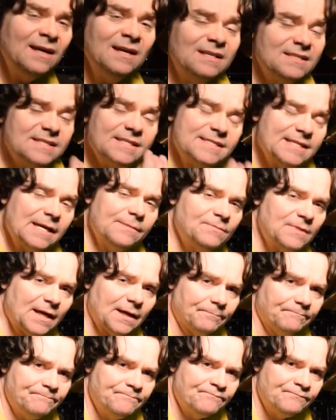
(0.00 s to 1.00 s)
It's the same thing.
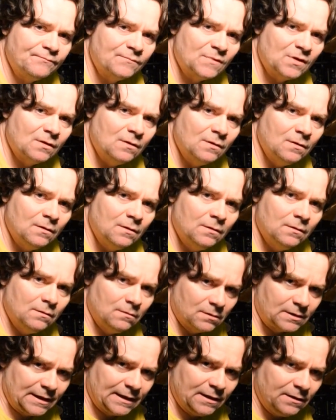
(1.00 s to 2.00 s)

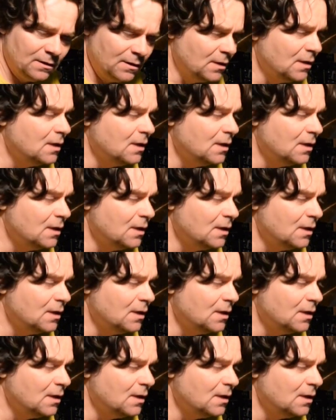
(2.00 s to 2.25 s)
Okay?